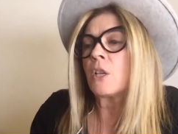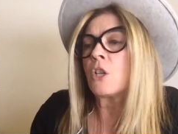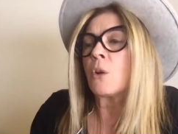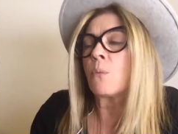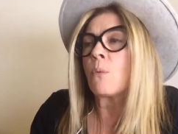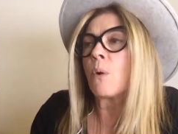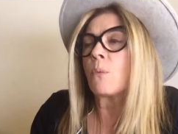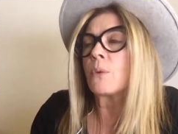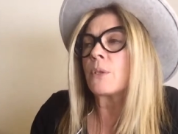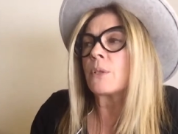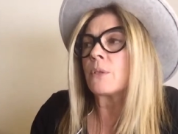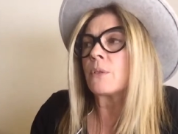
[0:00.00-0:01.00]
what
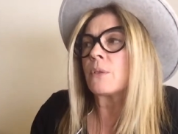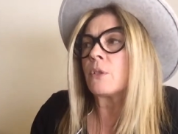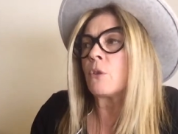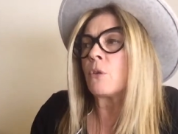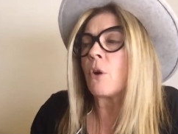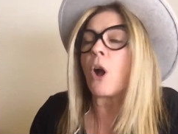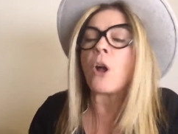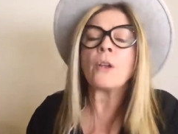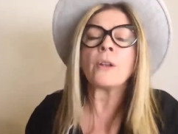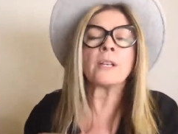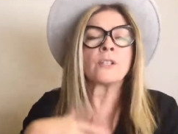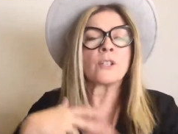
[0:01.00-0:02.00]
was your own
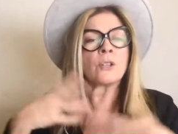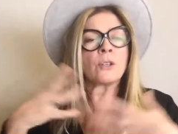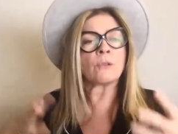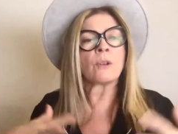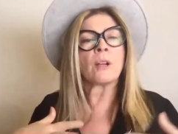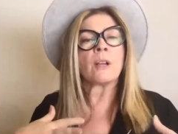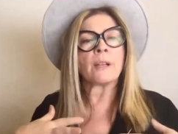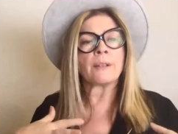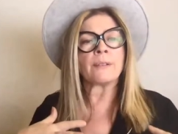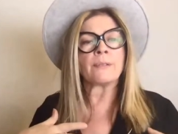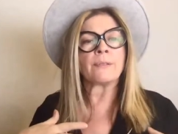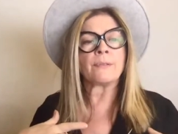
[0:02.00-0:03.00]
internal kind
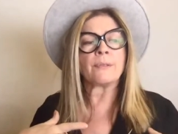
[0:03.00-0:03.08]
of,